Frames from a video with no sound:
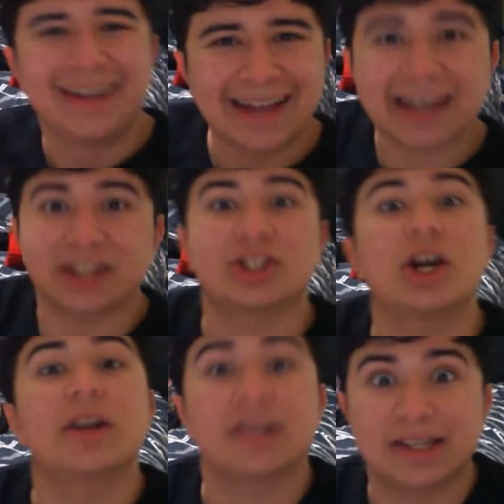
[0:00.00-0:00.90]
Gotta
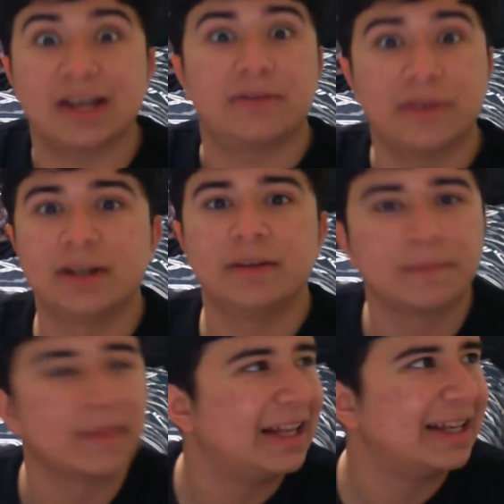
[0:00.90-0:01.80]
show yourself.
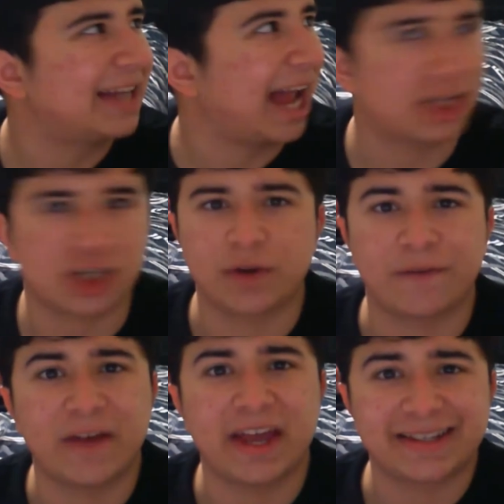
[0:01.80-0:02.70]
Gotta show your
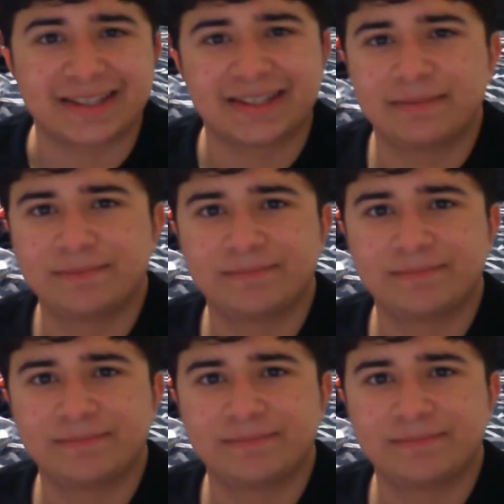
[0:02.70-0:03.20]
face.